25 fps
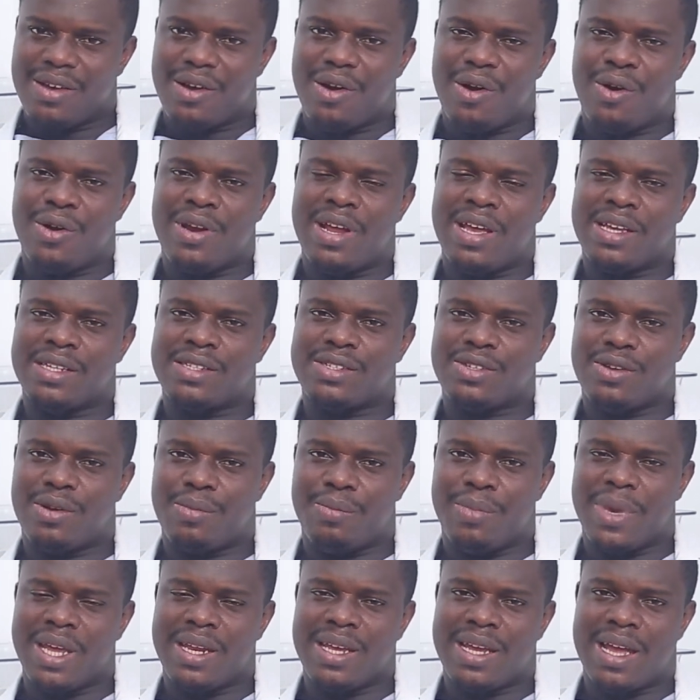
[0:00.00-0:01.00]
others,
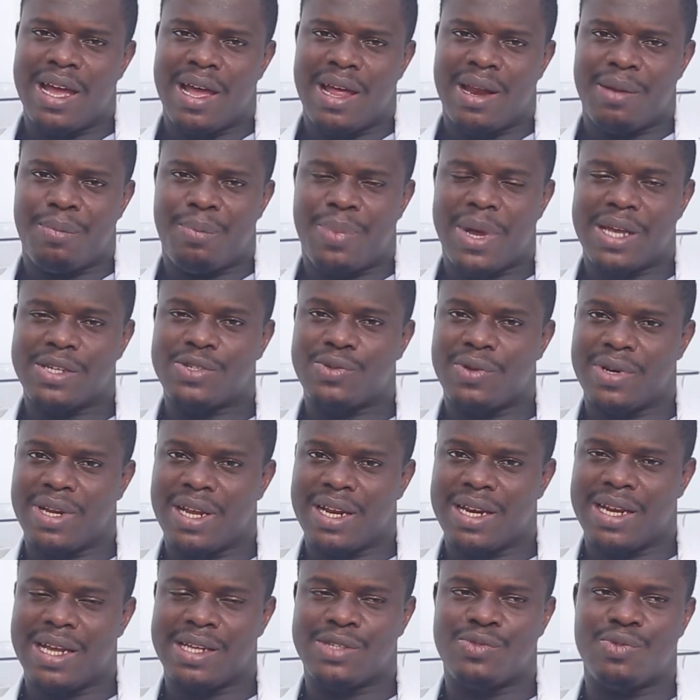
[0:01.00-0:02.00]
medical
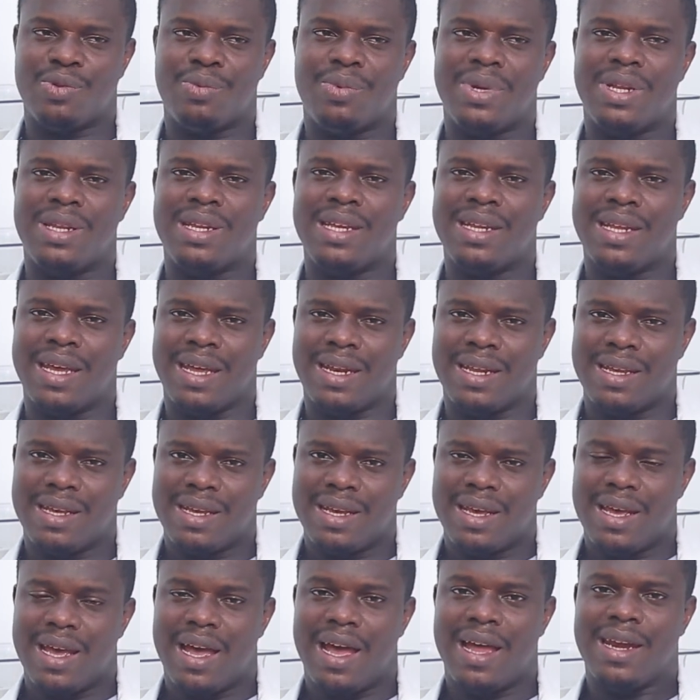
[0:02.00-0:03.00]
personnel that will be needed.
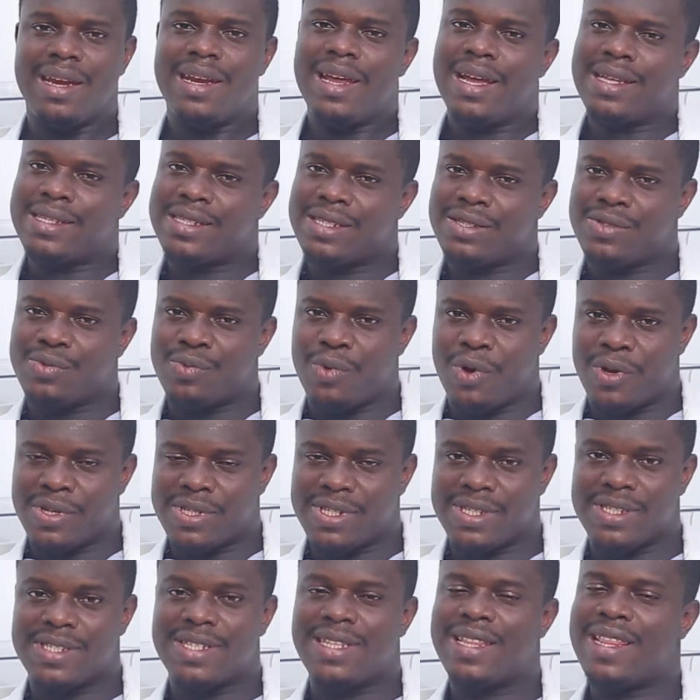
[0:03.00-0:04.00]
And that is
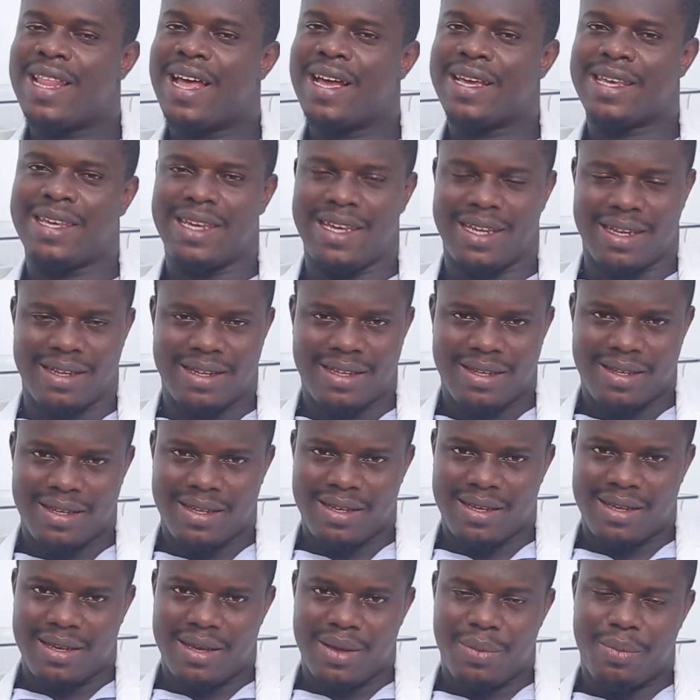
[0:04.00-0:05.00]
what is lacking
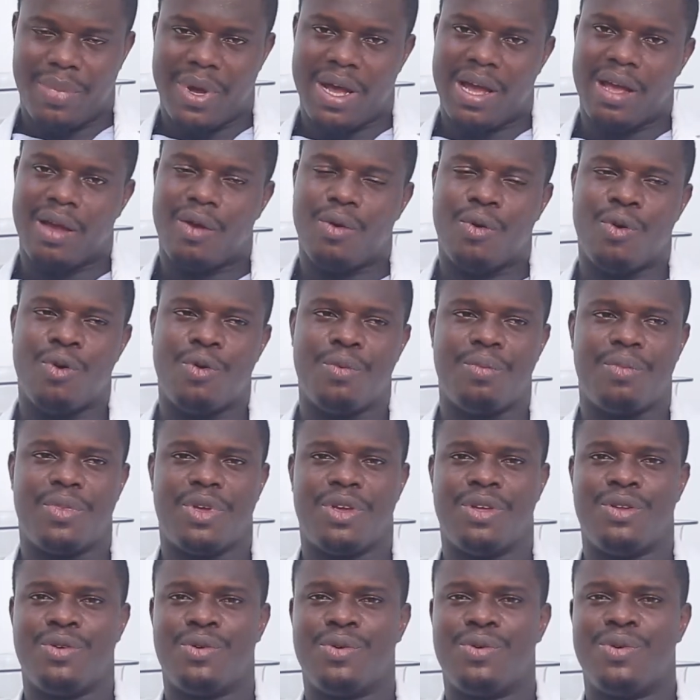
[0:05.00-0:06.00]
back home,
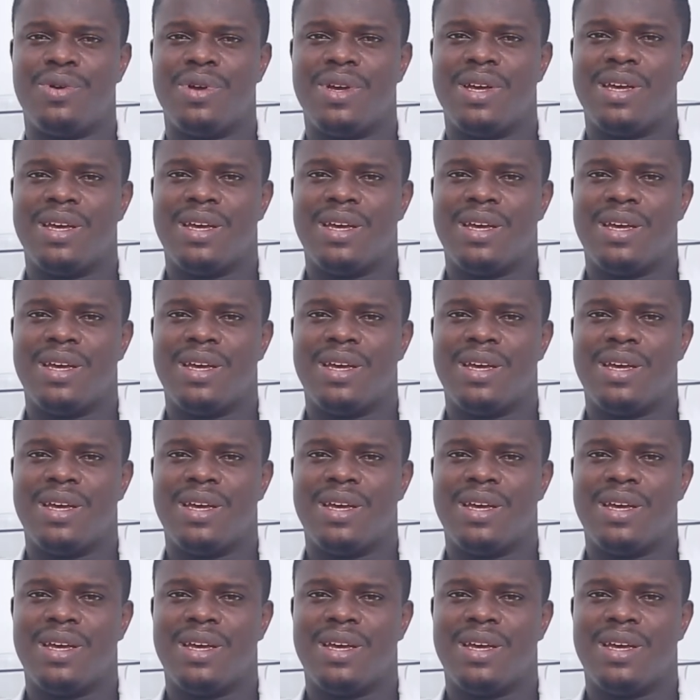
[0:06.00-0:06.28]
you know.